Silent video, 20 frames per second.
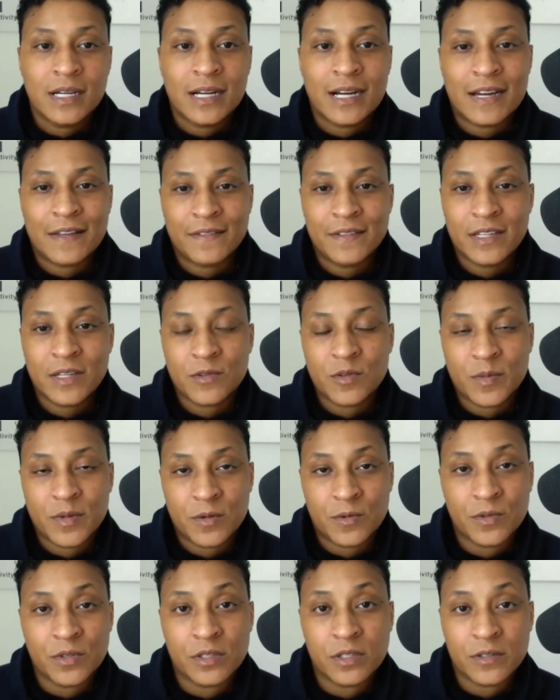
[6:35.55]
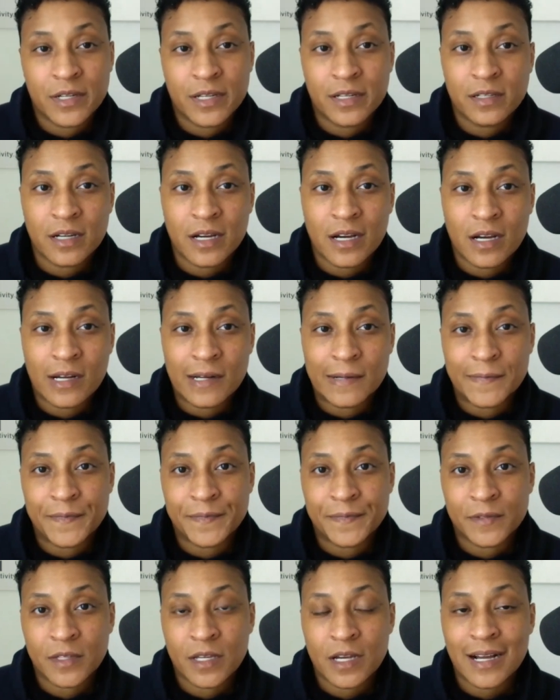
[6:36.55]
I think it would be a really great
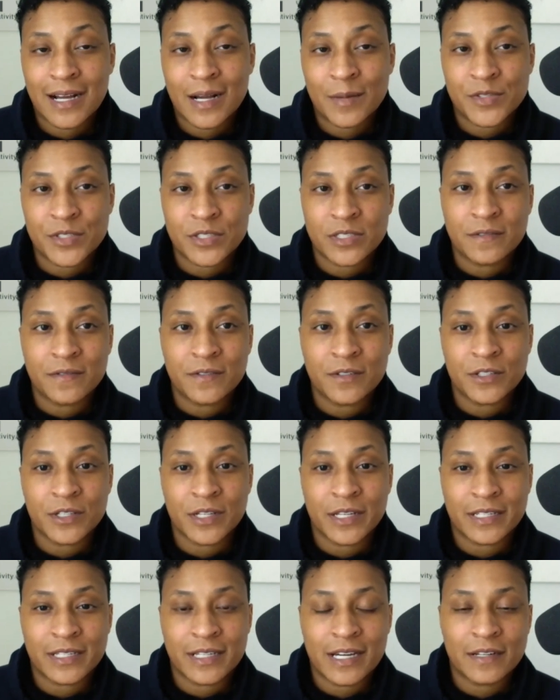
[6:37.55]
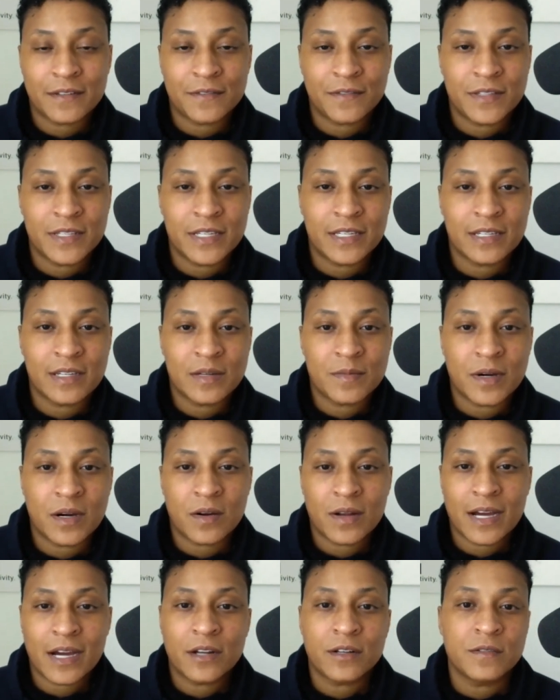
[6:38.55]
option if you're like kind of thinking
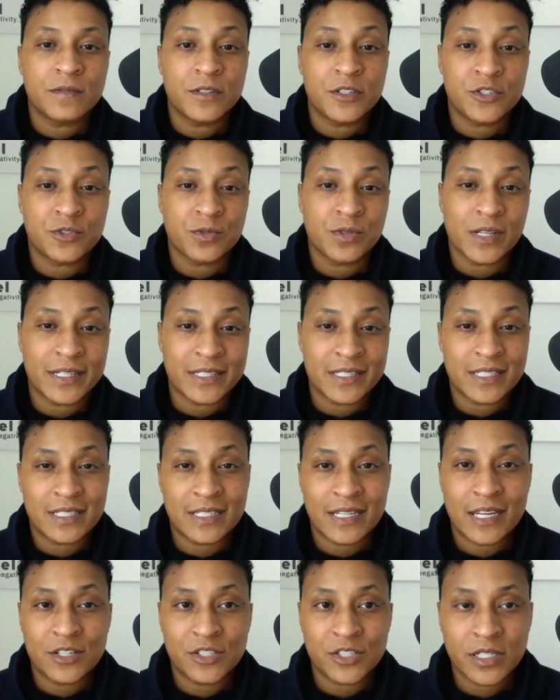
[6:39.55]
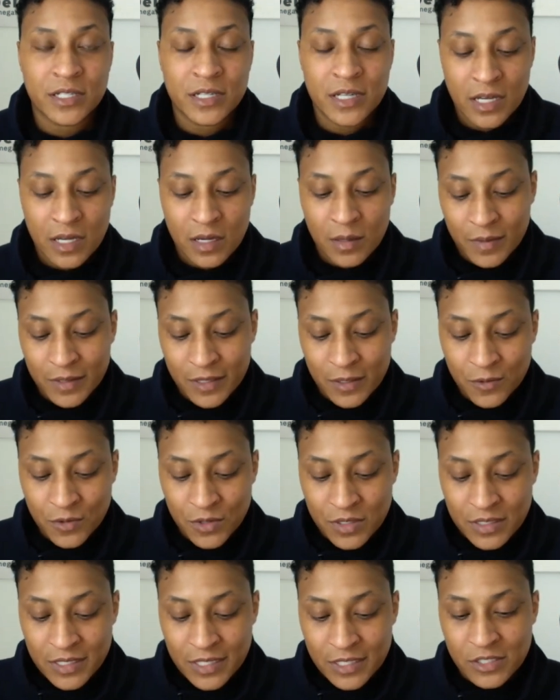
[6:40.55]
about how to visualize staging, but I
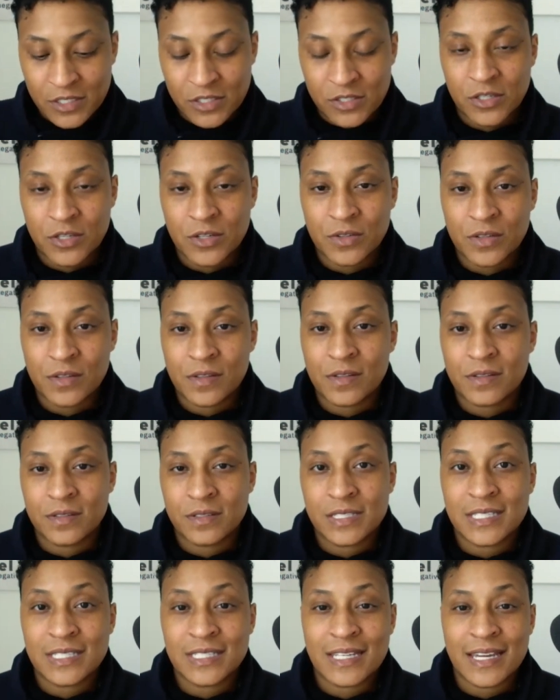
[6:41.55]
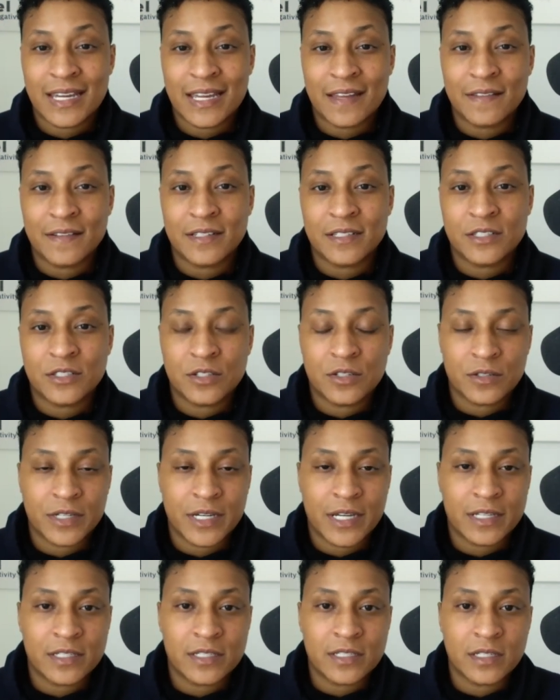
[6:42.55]
wouldn't necessarily say that it's
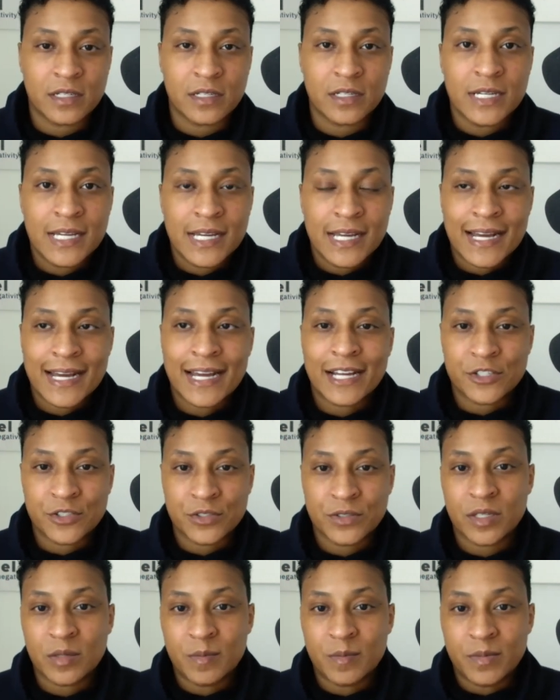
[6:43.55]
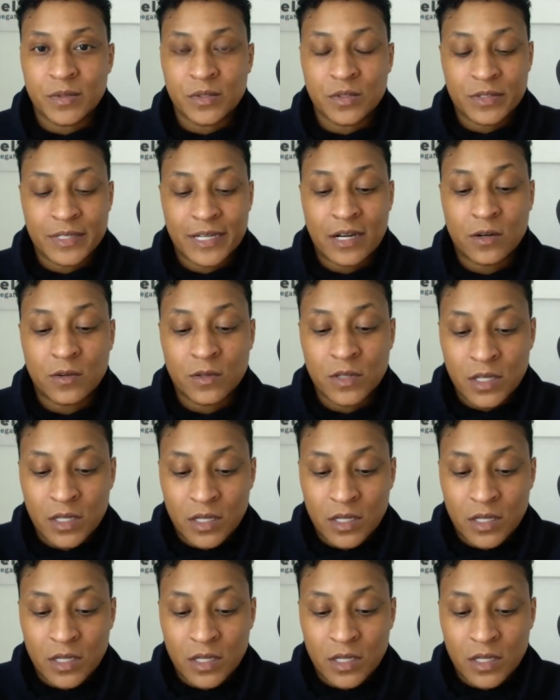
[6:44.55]
great to actually like build out